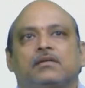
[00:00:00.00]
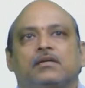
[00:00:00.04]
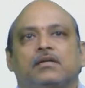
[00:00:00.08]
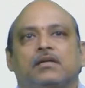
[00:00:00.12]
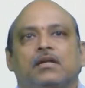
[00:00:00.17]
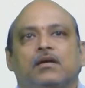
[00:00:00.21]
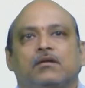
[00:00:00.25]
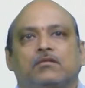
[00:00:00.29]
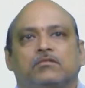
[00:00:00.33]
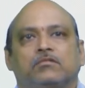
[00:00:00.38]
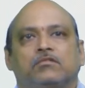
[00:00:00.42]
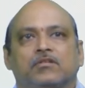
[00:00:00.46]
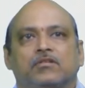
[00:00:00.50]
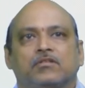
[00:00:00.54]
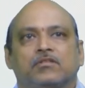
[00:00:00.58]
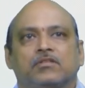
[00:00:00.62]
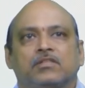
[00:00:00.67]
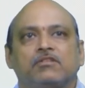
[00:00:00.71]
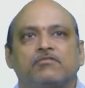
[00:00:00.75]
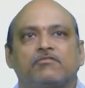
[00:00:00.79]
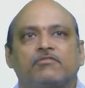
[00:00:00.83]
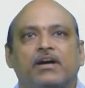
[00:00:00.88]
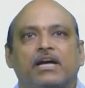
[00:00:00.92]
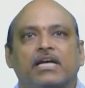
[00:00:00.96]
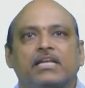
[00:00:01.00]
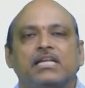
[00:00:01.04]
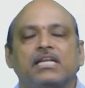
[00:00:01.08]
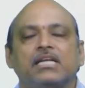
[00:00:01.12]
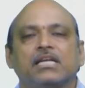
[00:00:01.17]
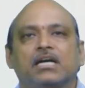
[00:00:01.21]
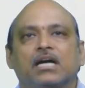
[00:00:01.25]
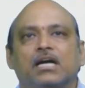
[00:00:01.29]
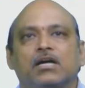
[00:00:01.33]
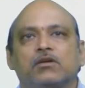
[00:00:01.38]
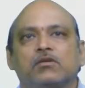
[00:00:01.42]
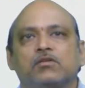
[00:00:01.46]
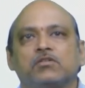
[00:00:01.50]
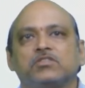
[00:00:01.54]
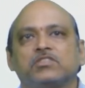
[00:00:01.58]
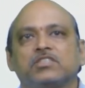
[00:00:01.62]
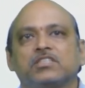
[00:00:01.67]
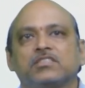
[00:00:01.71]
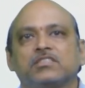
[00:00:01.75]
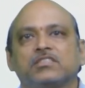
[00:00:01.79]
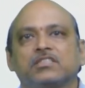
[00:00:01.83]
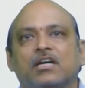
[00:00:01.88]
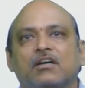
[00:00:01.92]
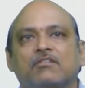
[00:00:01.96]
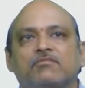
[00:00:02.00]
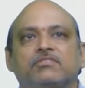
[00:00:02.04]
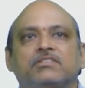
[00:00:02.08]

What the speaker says: Now, the final conclusions of